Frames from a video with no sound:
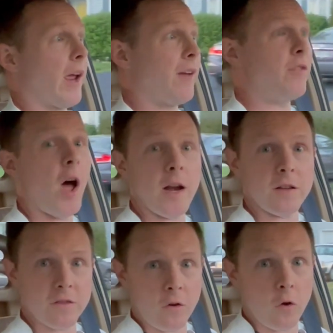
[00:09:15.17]
I have not
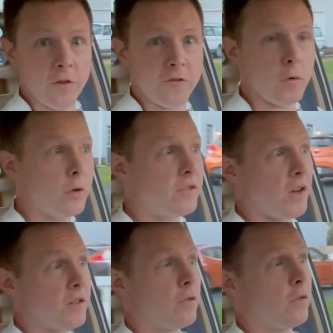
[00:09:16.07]
installed the fuel
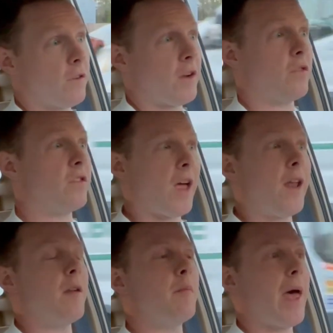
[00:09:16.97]
injectors. I just
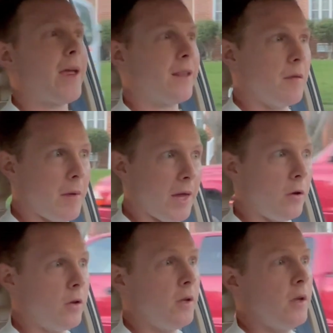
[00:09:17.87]
gotten them back in the
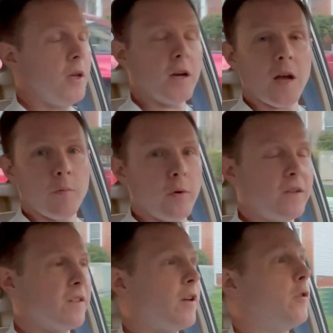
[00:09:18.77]
mail a couple
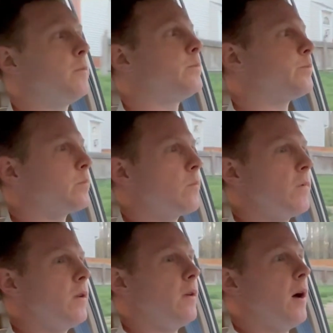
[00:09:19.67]
weeks ago.
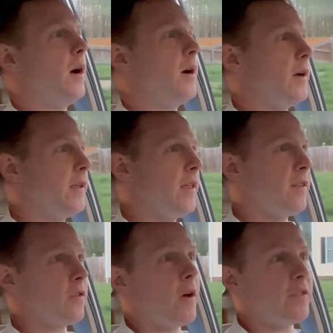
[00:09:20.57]

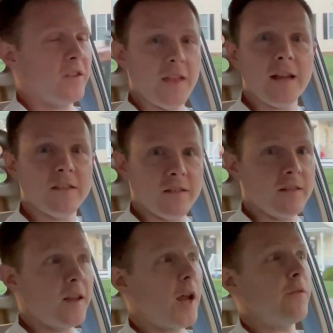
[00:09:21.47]
And so obviously that's
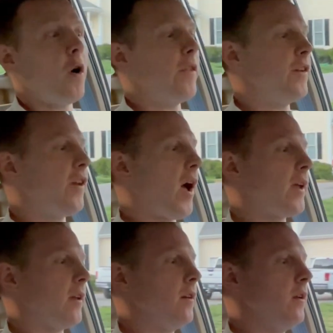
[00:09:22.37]
kind of on the
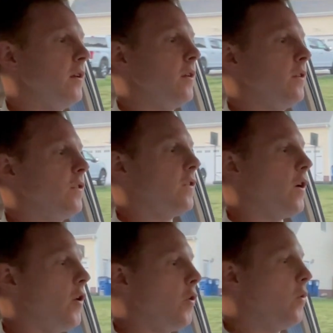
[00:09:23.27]
docket.
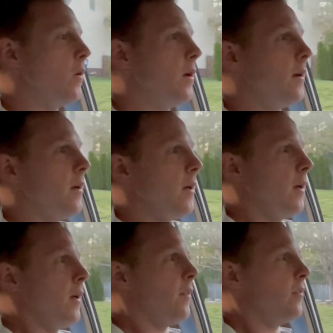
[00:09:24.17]
So
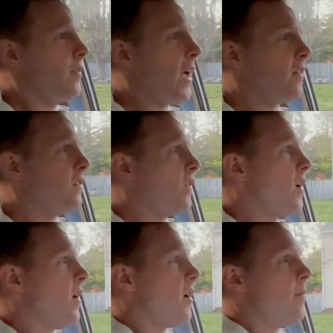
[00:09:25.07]
that's
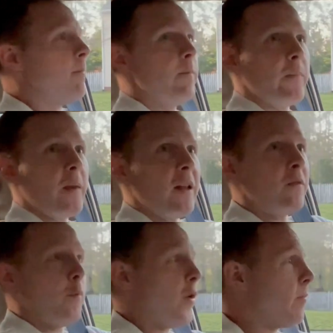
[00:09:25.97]

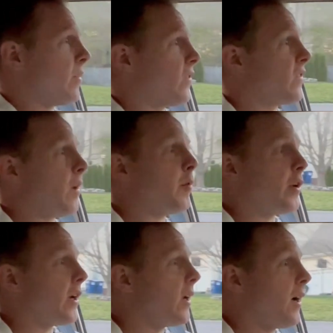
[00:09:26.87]
pretty much the summary.